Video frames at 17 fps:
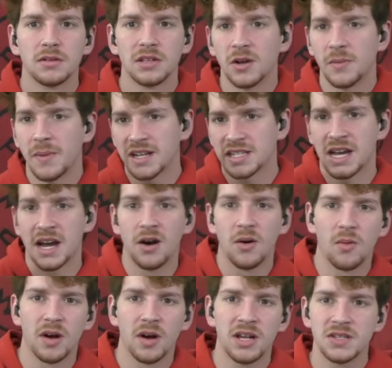back to how
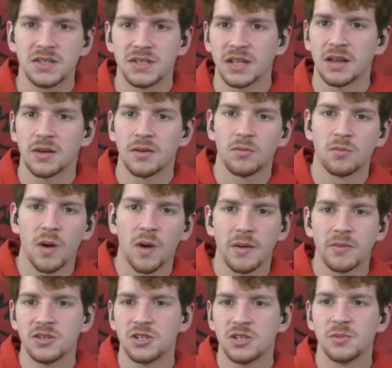it was, like, why
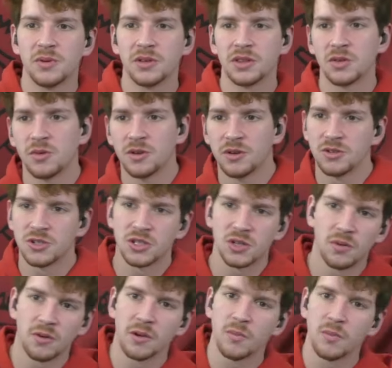wouldn't you put the one who's
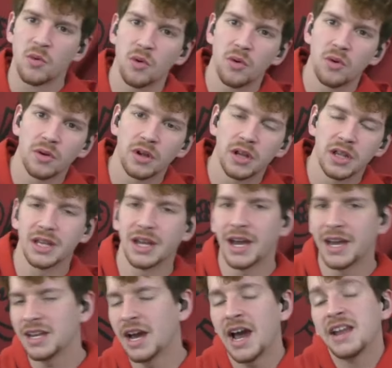scoring more?
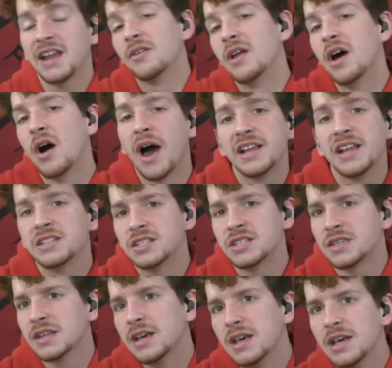I don't know.
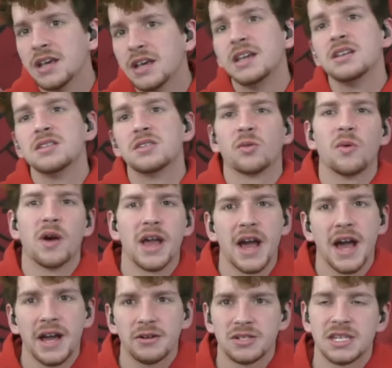Either way,
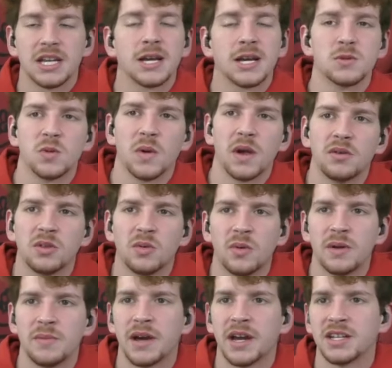Iowa State comes away with a
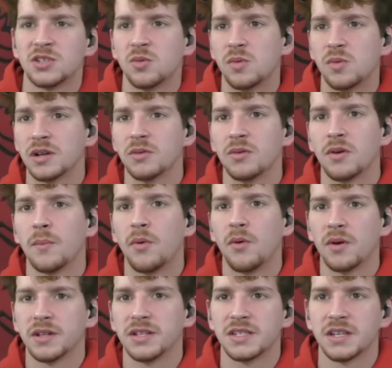win by 21
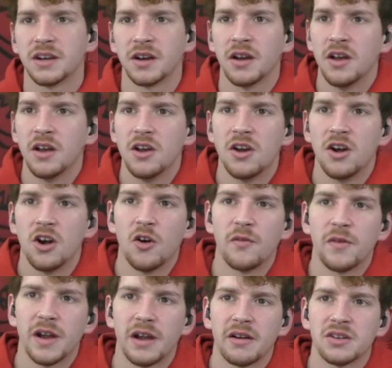points there
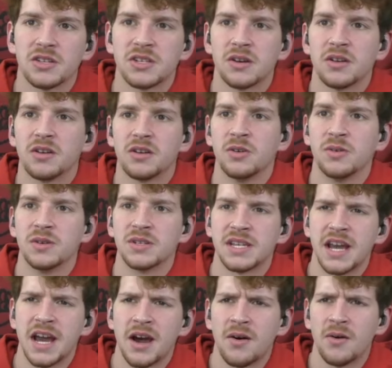over Arizona, who is
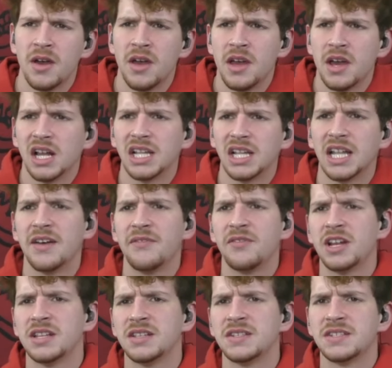now
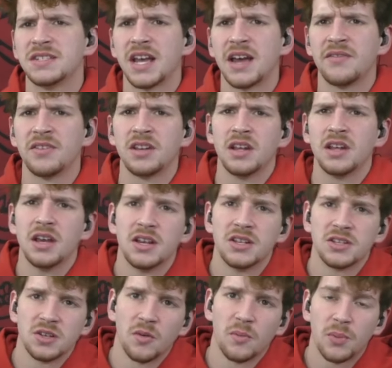11-7.
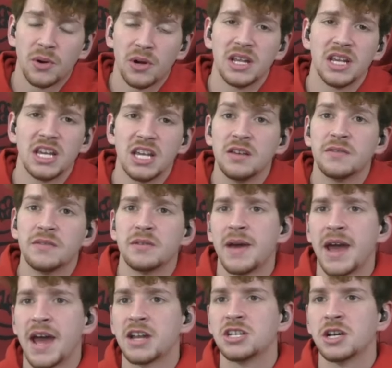So pretty even
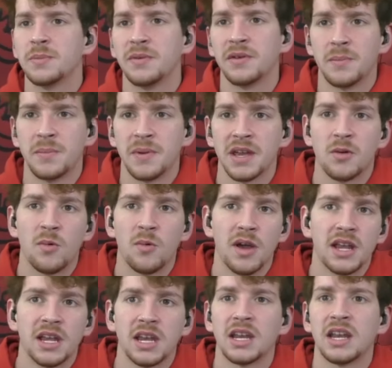matchup and a big
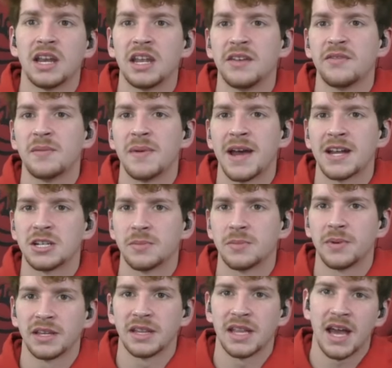win in an even matchup
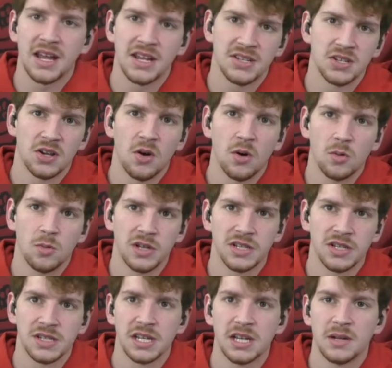like that is
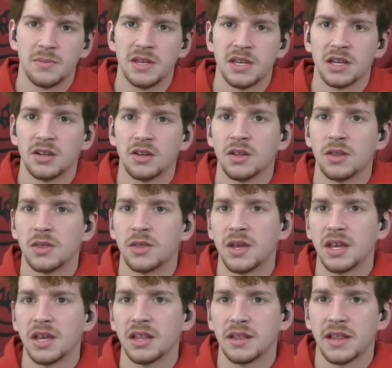always going to be a good
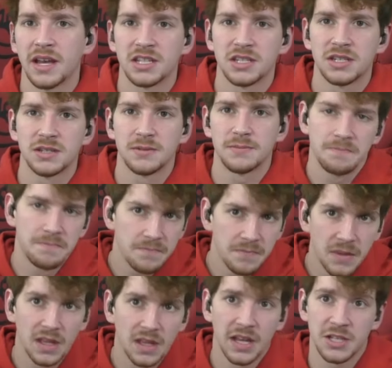thing. That's
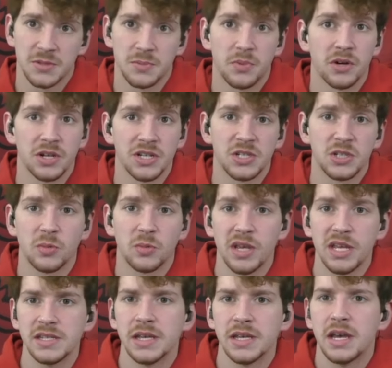pretty
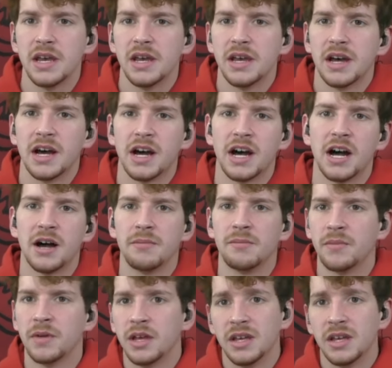sweet. They'll